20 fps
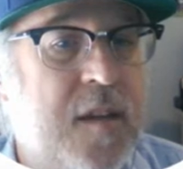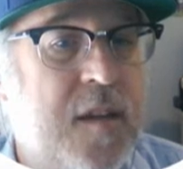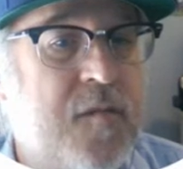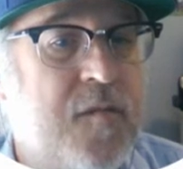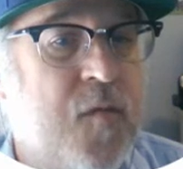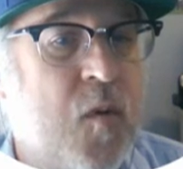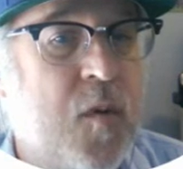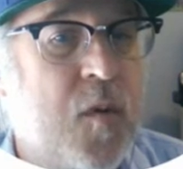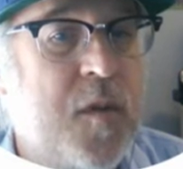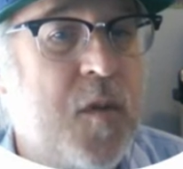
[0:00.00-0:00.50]

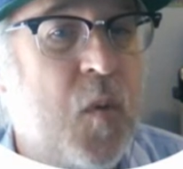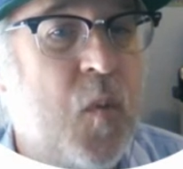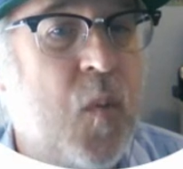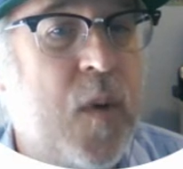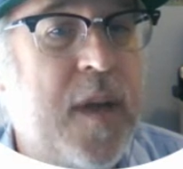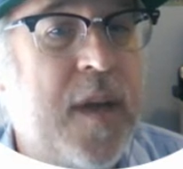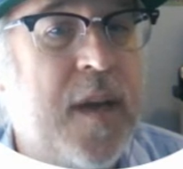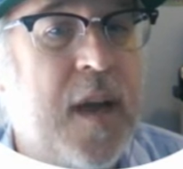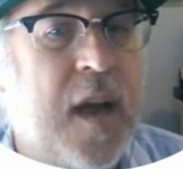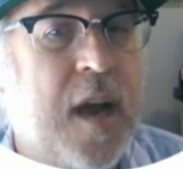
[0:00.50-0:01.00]
then for the
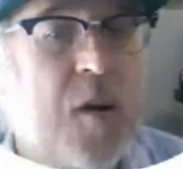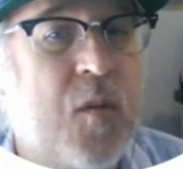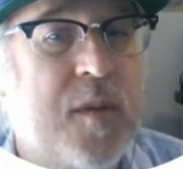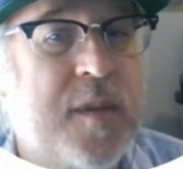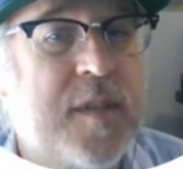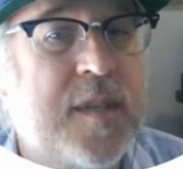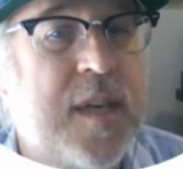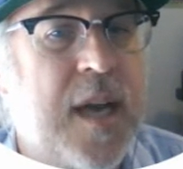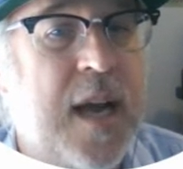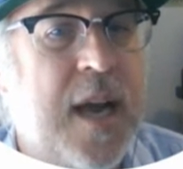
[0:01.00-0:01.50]
week, I
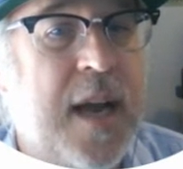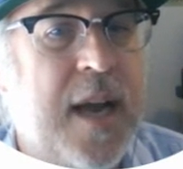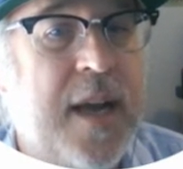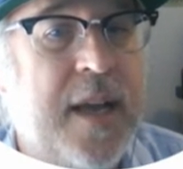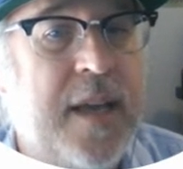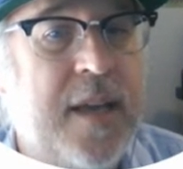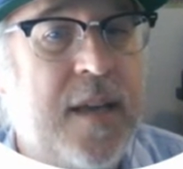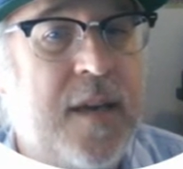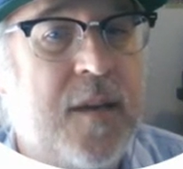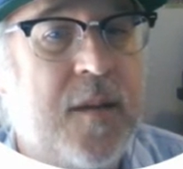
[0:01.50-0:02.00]
will tie
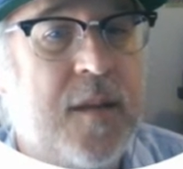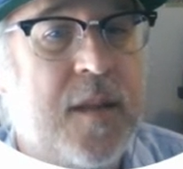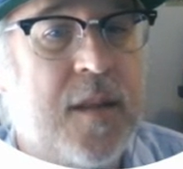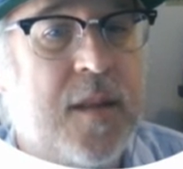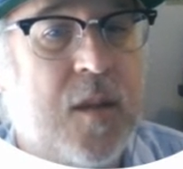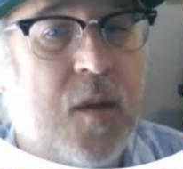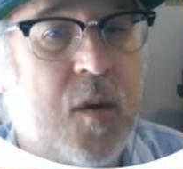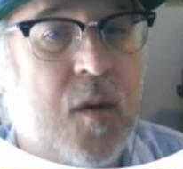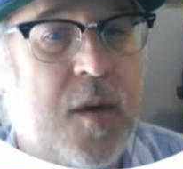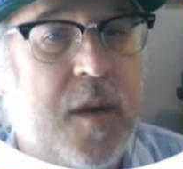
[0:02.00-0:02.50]
into the
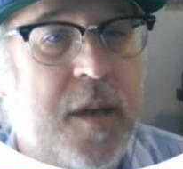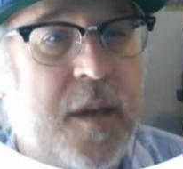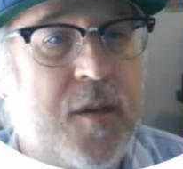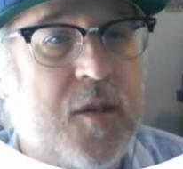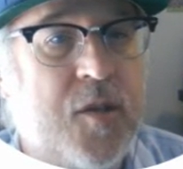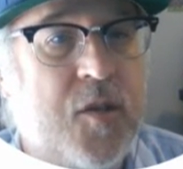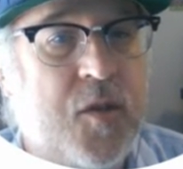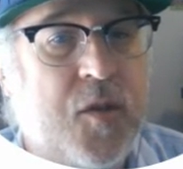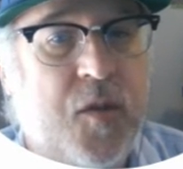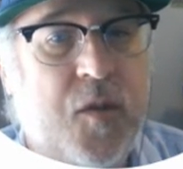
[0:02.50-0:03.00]

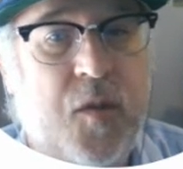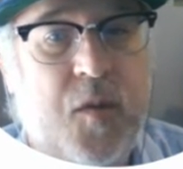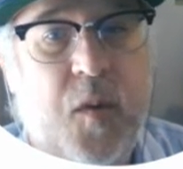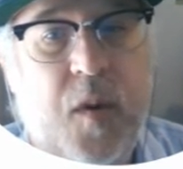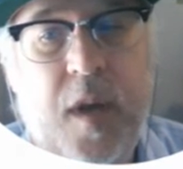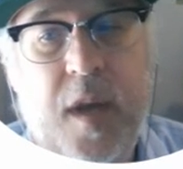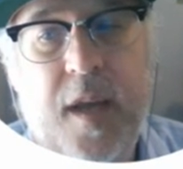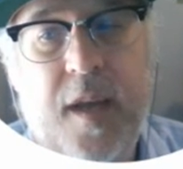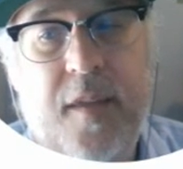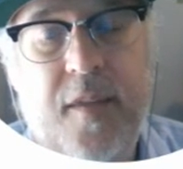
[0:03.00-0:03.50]
learning
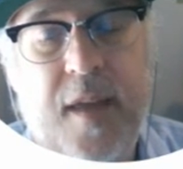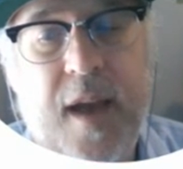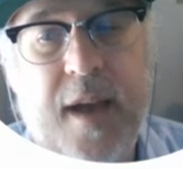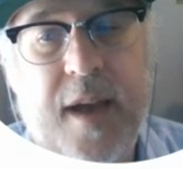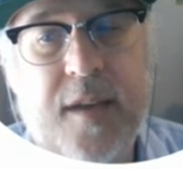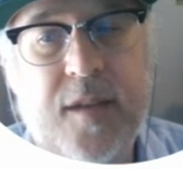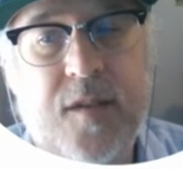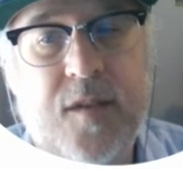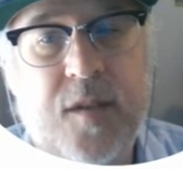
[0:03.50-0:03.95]
to that.